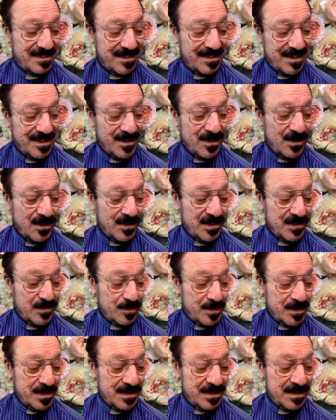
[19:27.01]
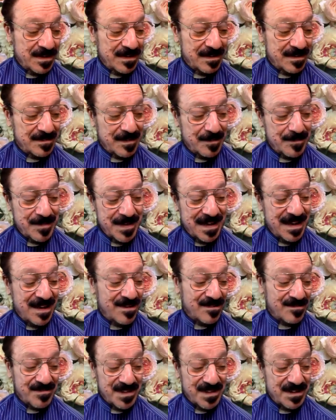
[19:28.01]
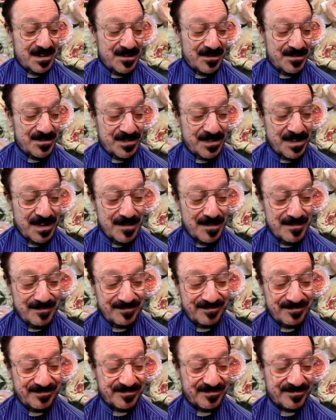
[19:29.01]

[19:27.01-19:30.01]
of the Holy Spirit about, you know, some